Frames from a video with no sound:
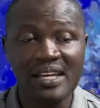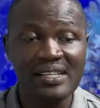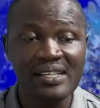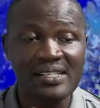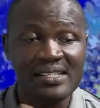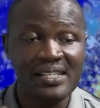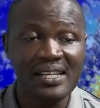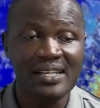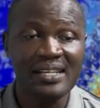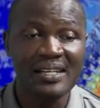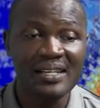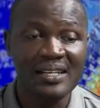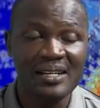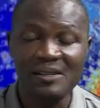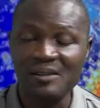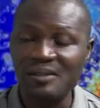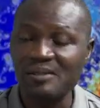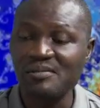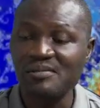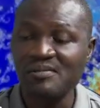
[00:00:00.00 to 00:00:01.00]
said
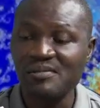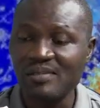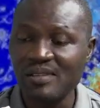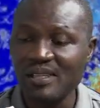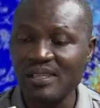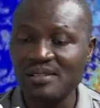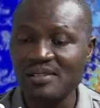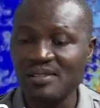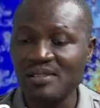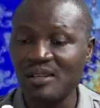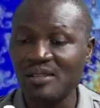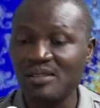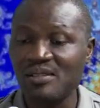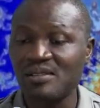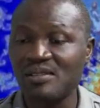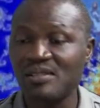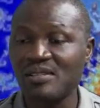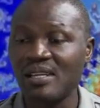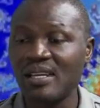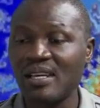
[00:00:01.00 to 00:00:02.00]
earlier on, it
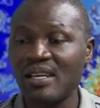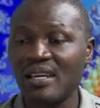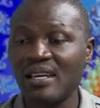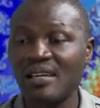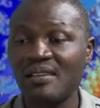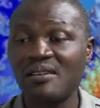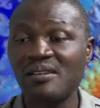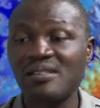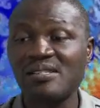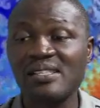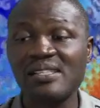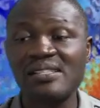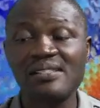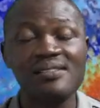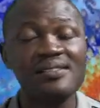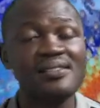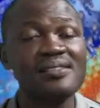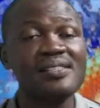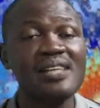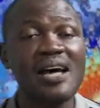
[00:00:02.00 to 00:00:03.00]
doesn't
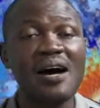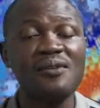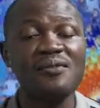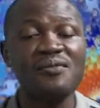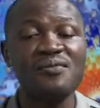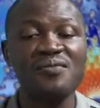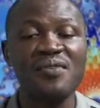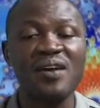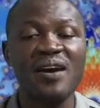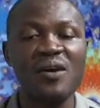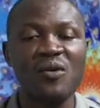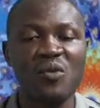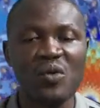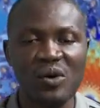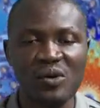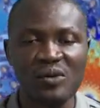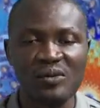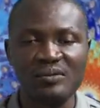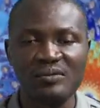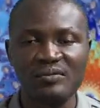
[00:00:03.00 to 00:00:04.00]
sound very
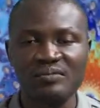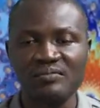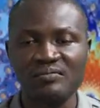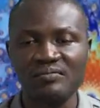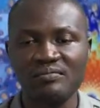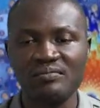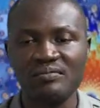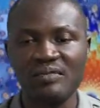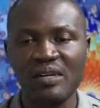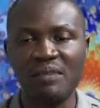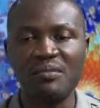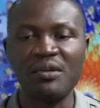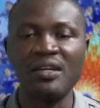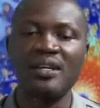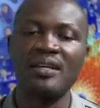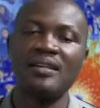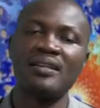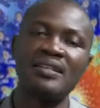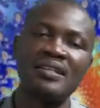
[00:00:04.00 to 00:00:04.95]
well. I mean,